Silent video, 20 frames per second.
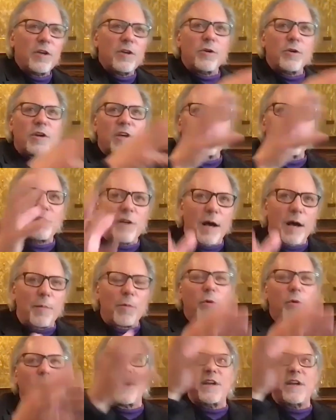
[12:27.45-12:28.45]
You
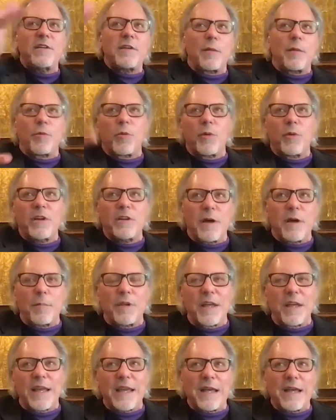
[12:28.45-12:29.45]
could
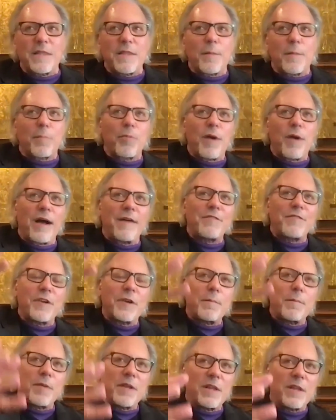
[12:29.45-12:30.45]
redouble again the
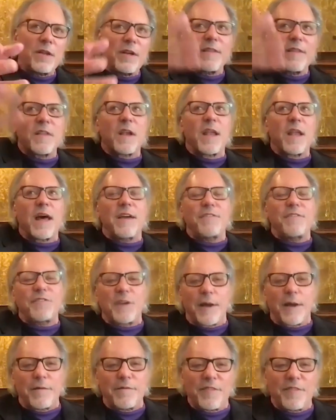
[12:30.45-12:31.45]
profitability, the
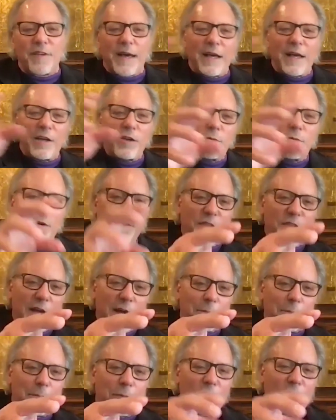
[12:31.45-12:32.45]
lifetime value of
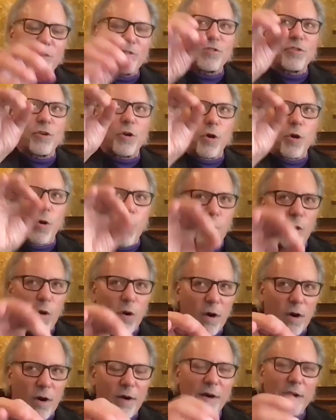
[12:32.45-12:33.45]
that person.
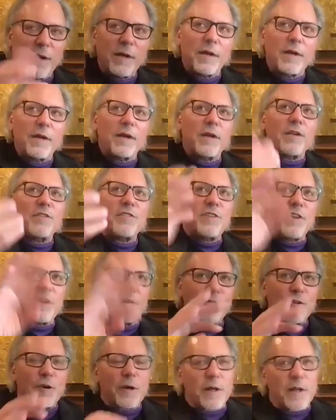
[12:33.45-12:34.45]
Or
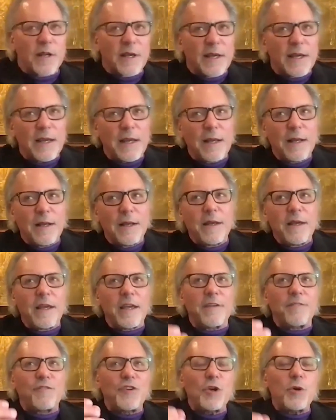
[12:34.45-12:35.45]
differently,
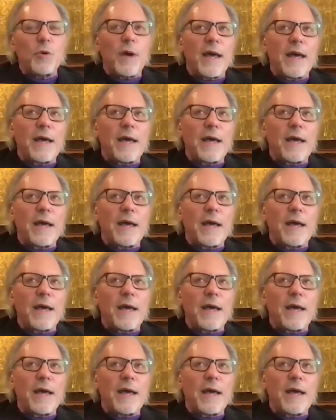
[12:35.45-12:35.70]
if you